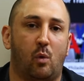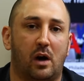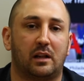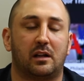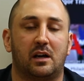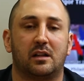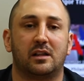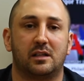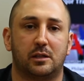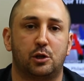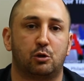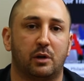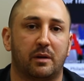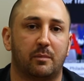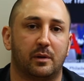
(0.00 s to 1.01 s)
while on this
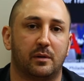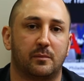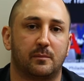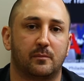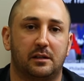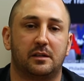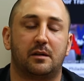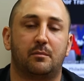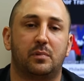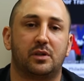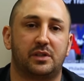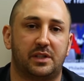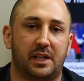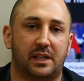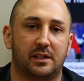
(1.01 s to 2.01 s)
trip. Number
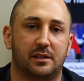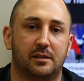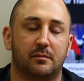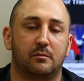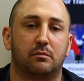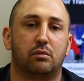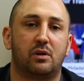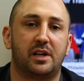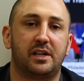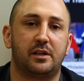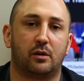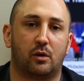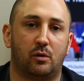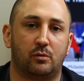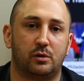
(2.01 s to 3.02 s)
six, bring
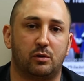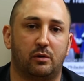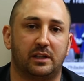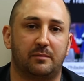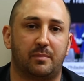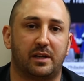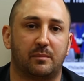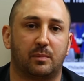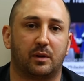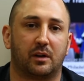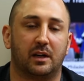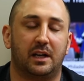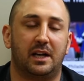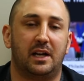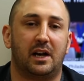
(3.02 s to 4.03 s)
your own toilet
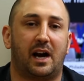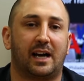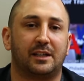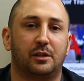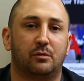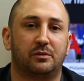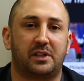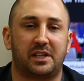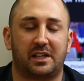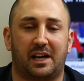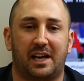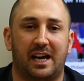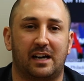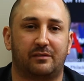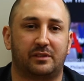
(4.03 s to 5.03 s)
paper. I don't think
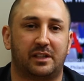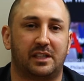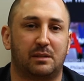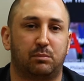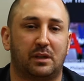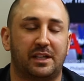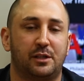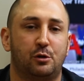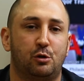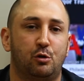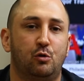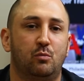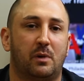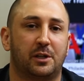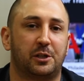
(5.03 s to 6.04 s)
I have to explain
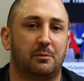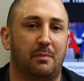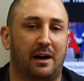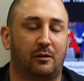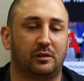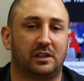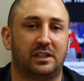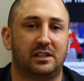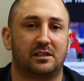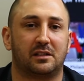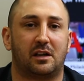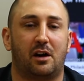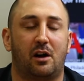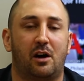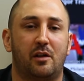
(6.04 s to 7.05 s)
too much about this
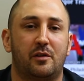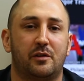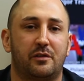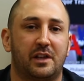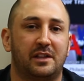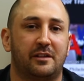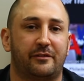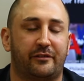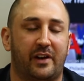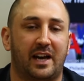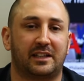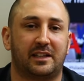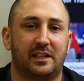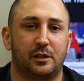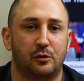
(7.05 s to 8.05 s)
other than the
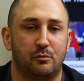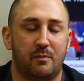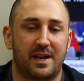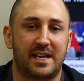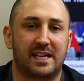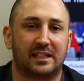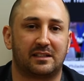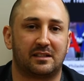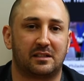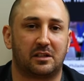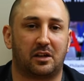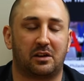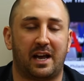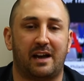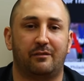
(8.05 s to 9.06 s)
fact that you may get
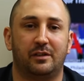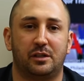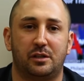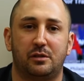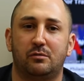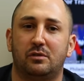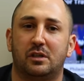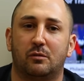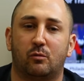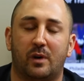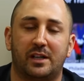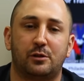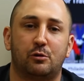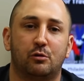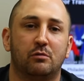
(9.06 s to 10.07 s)
stuck having to use the
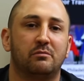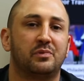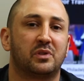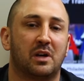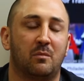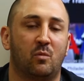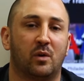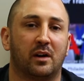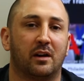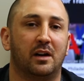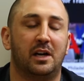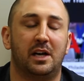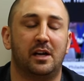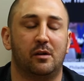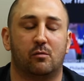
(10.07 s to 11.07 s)
restroom somewhere
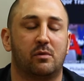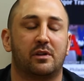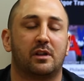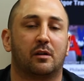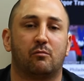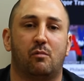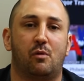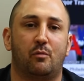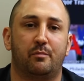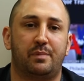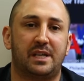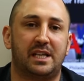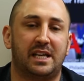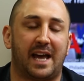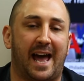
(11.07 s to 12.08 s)
where there won't
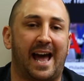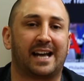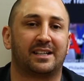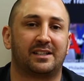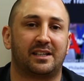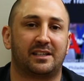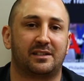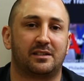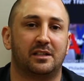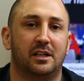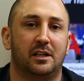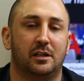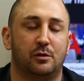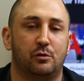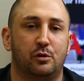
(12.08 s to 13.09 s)
be access
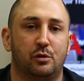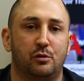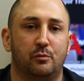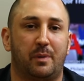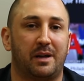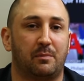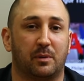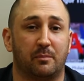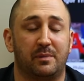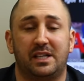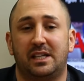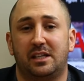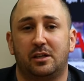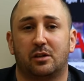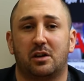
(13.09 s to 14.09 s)
to paper,
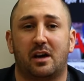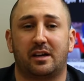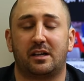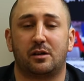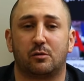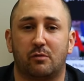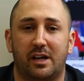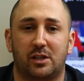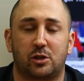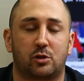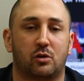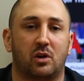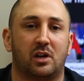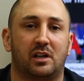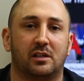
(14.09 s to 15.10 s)
meaning you're not in a
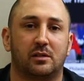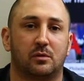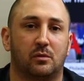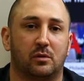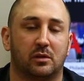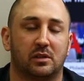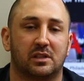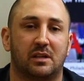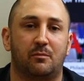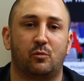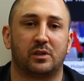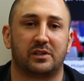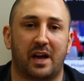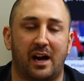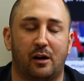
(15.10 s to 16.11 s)
restaurant or
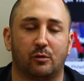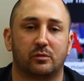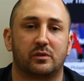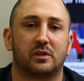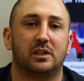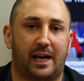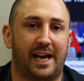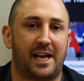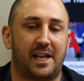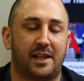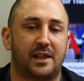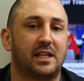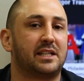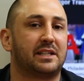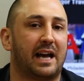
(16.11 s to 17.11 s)
someone's house.
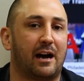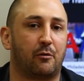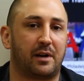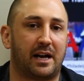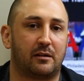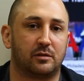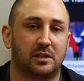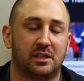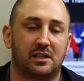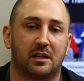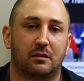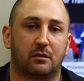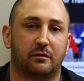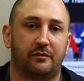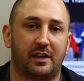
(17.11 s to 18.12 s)
And these outhouses
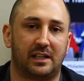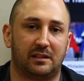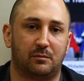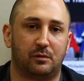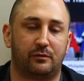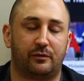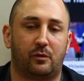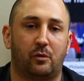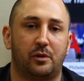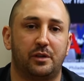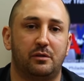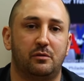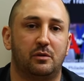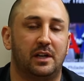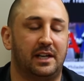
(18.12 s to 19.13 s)
that are available for
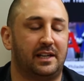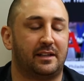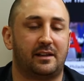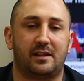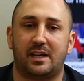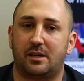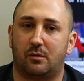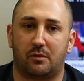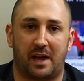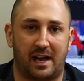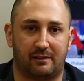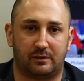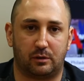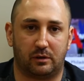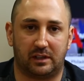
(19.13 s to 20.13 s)
you, they don't
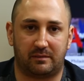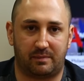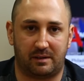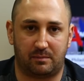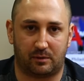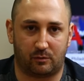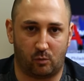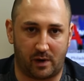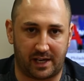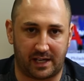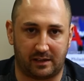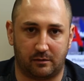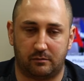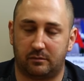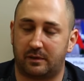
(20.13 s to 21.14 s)
have toilet paper
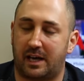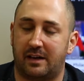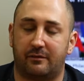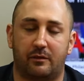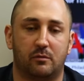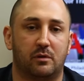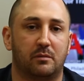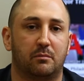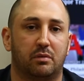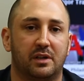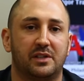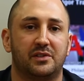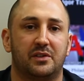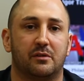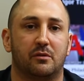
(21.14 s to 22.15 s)
waiting. Everyone
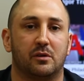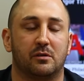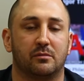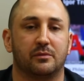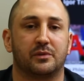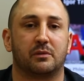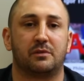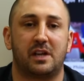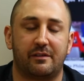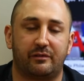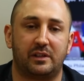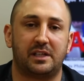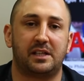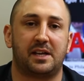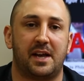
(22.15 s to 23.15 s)
brings their own. So
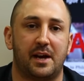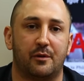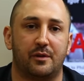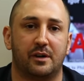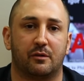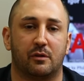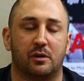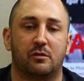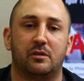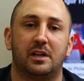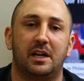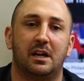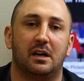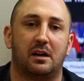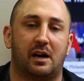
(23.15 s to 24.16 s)
definitely carry your own.
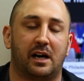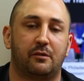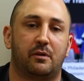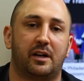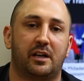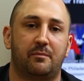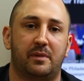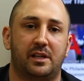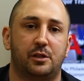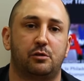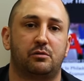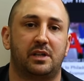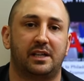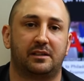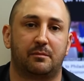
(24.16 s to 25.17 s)
I recommend
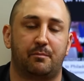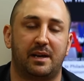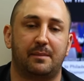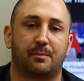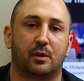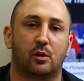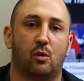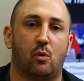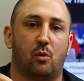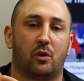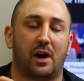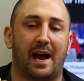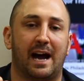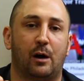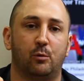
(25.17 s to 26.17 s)
you take the paper
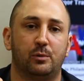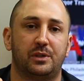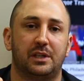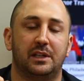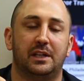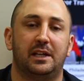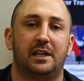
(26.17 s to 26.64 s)
core out